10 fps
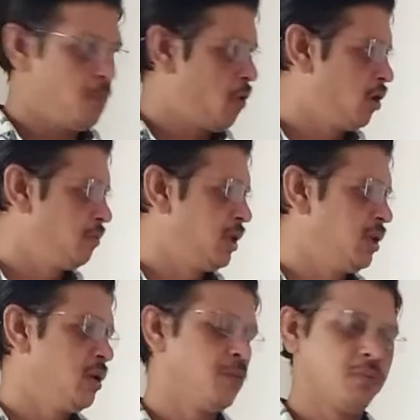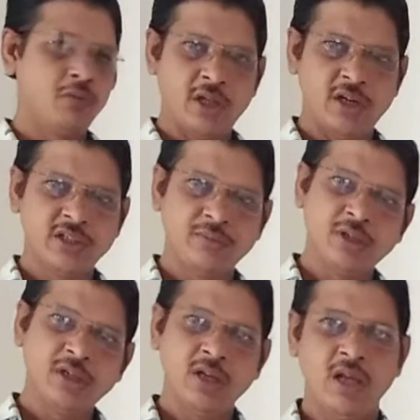ball mill, fluid energy
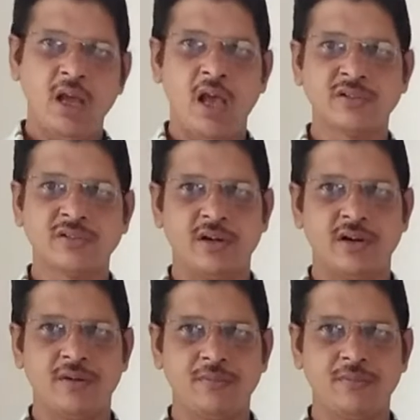mill, etc.